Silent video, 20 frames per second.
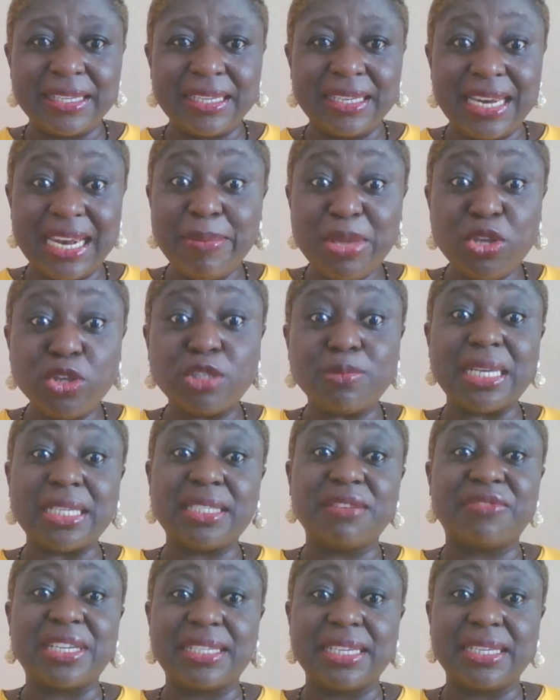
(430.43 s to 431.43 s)
Let me use
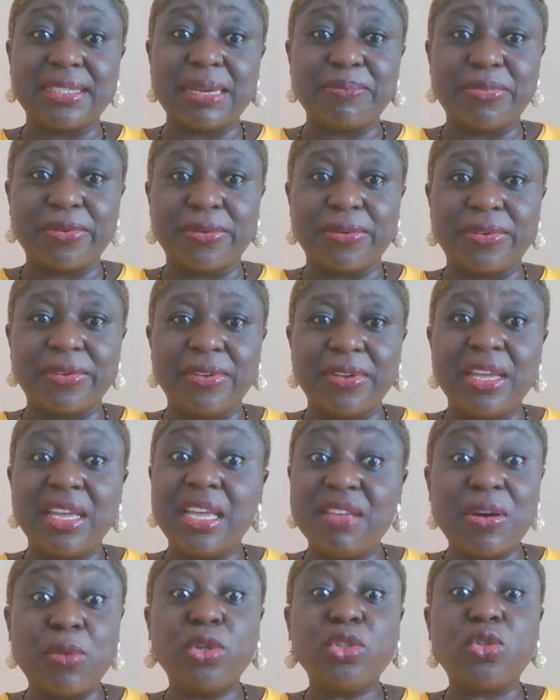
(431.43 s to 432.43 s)
myself as example.
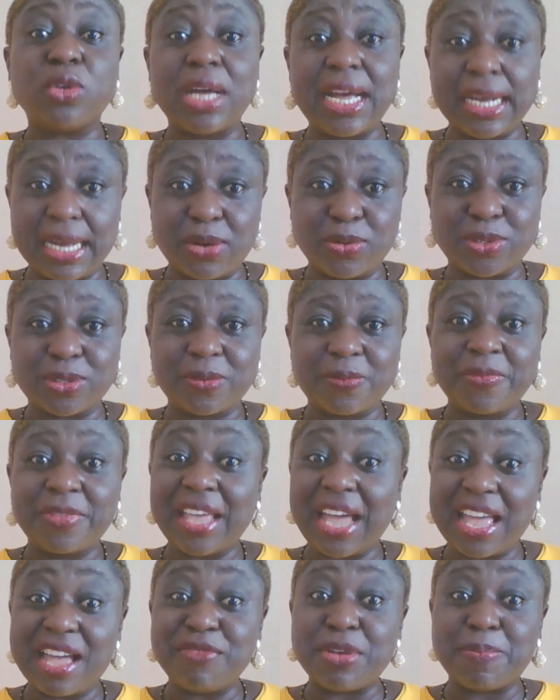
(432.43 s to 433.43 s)
If I want to hang out,
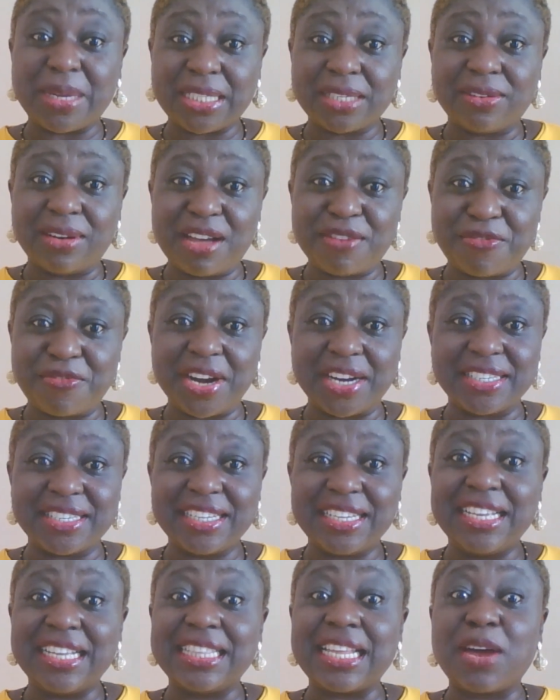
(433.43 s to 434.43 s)
I have a particular friend
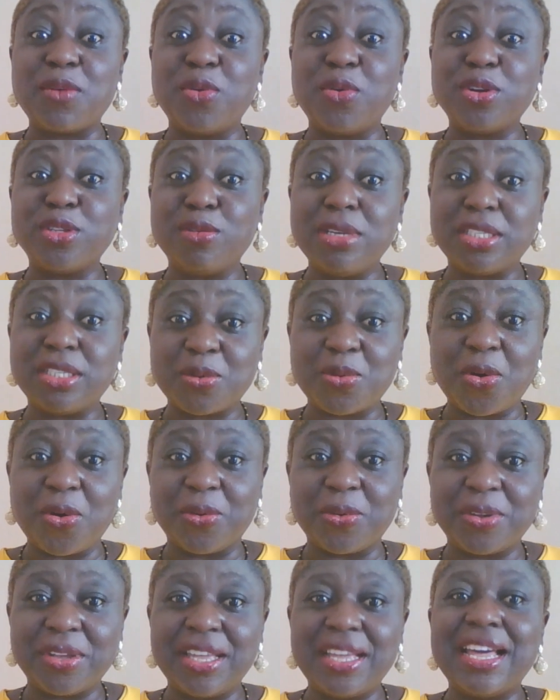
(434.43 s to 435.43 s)
that I will always
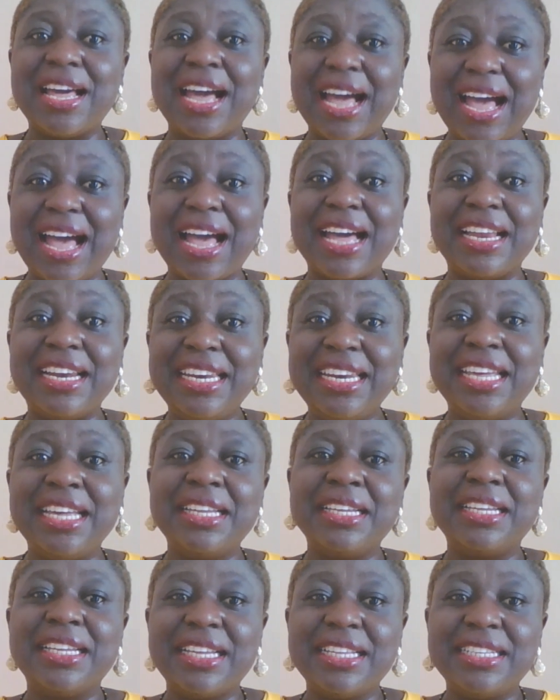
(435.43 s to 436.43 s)
call. Ah, Nne,
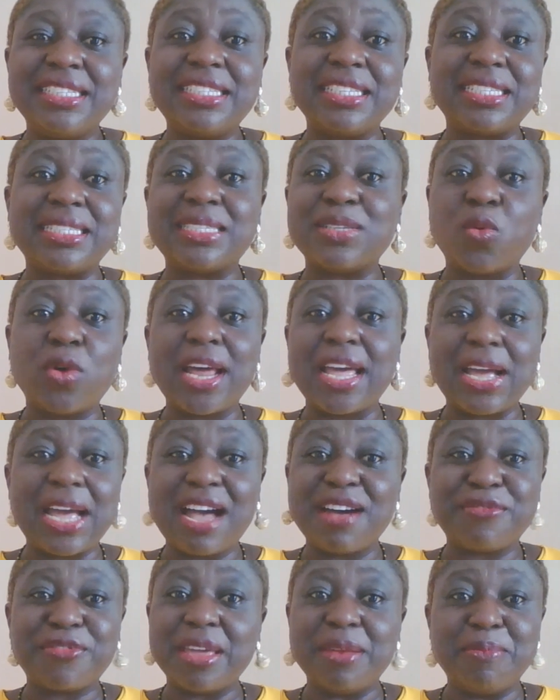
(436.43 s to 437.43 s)
this is what I
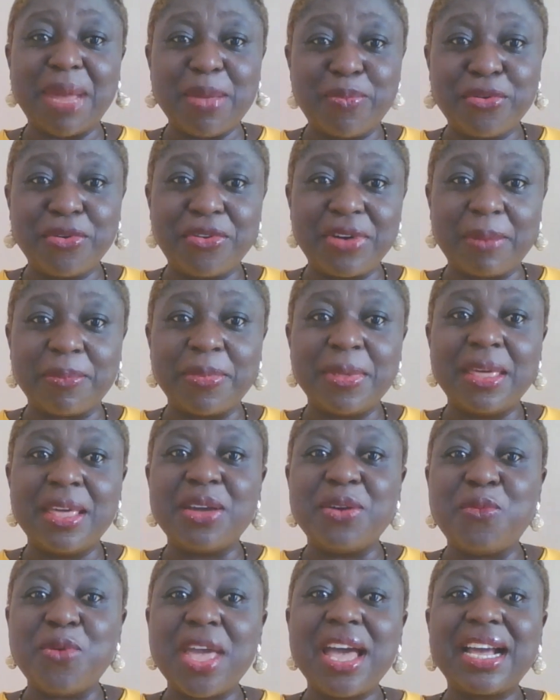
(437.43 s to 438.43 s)
have in my program.
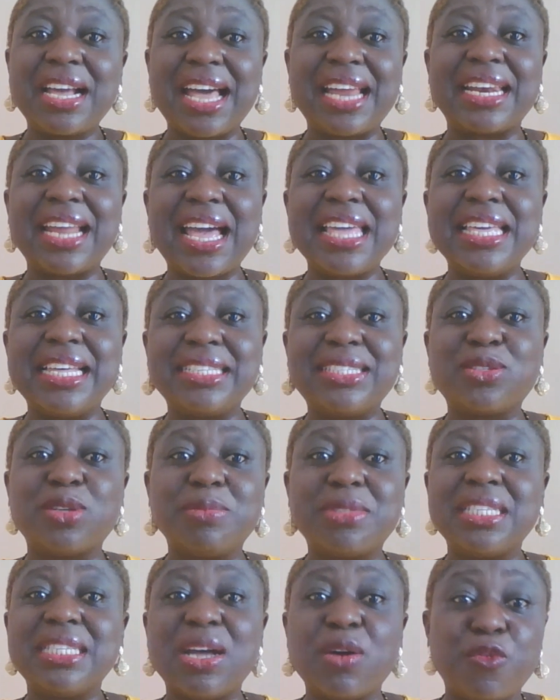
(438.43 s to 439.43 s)
Where can I get
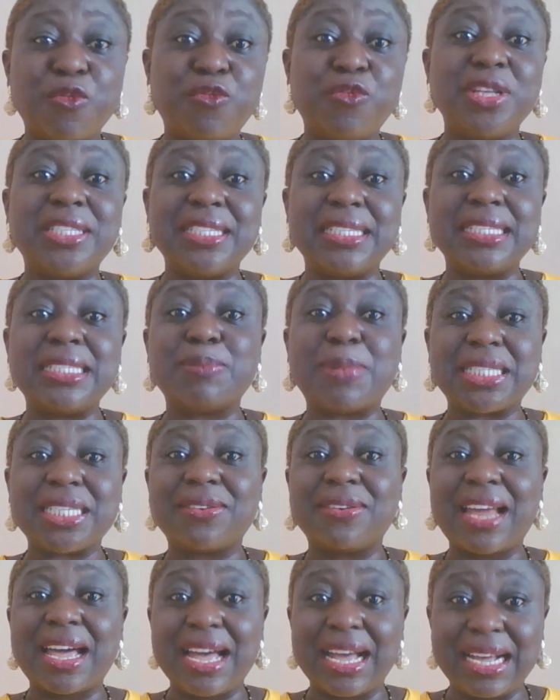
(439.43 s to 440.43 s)
something that will fit this
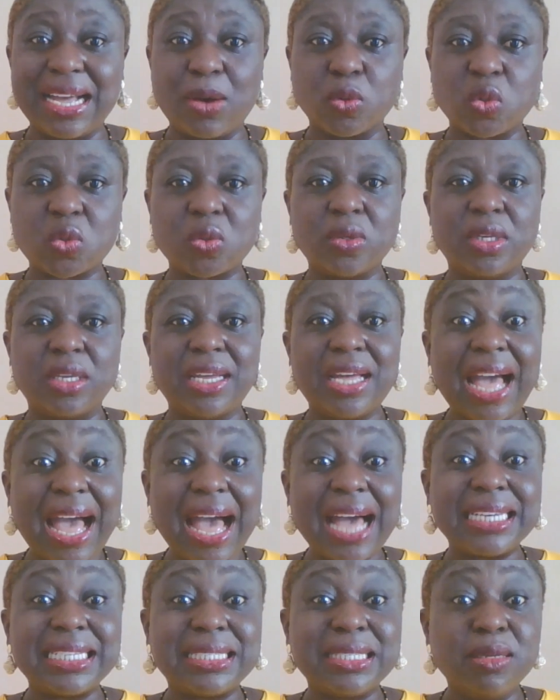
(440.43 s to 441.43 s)
particular hangout?
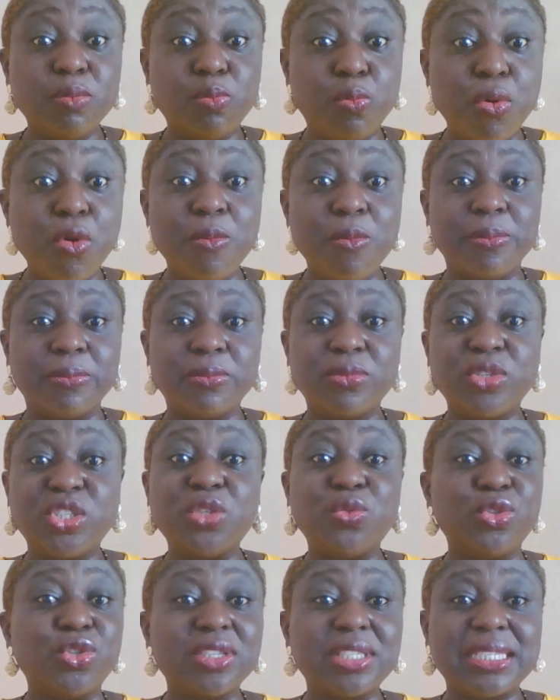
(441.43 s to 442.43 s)
And boom, she
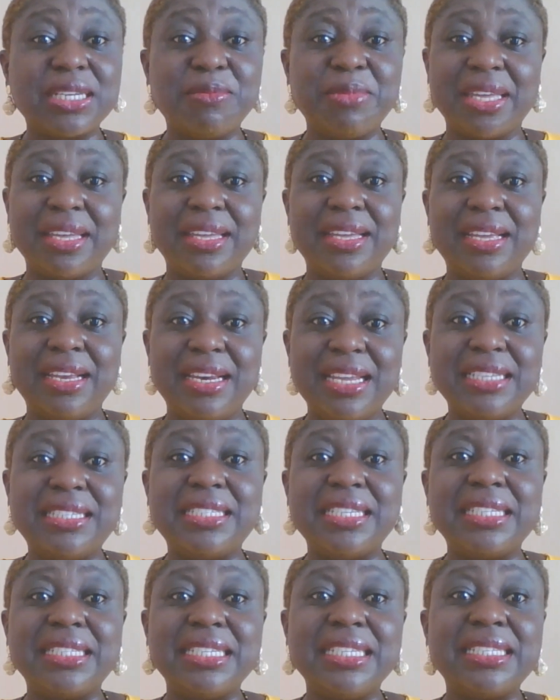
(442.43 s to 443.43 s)
will just tell me, let's
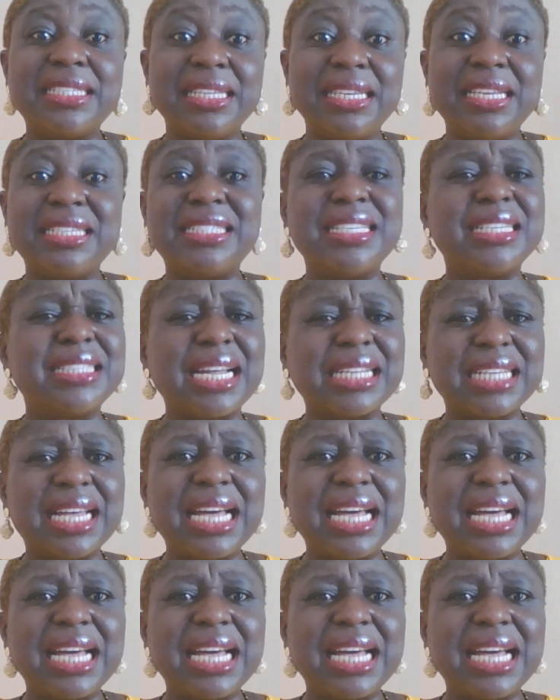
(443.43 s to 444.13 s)
check this, let's check that.